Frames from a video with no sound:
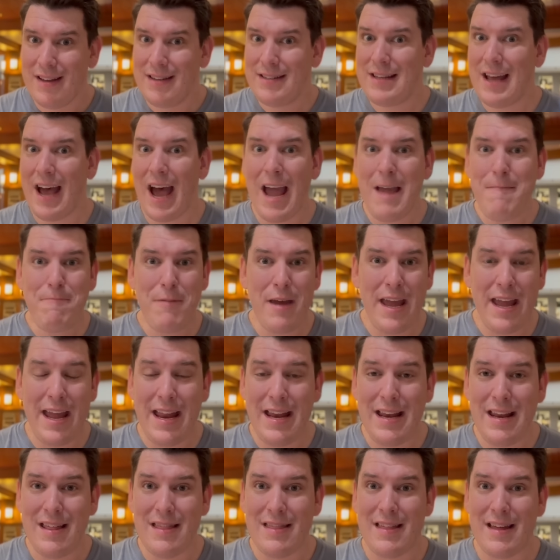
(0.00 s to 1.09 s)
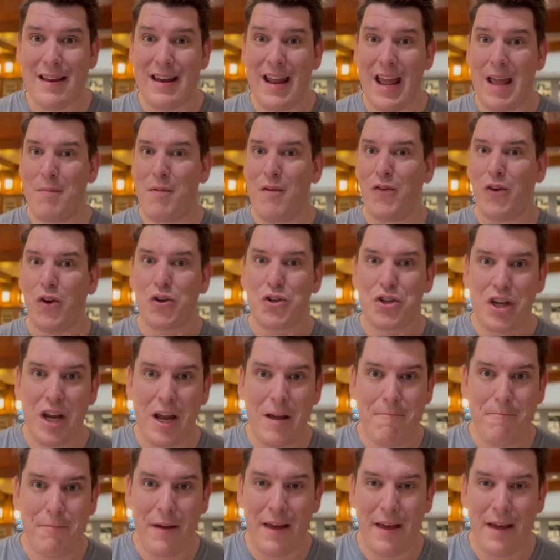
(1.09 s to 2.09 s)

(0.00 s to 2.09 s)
type in the name of your ship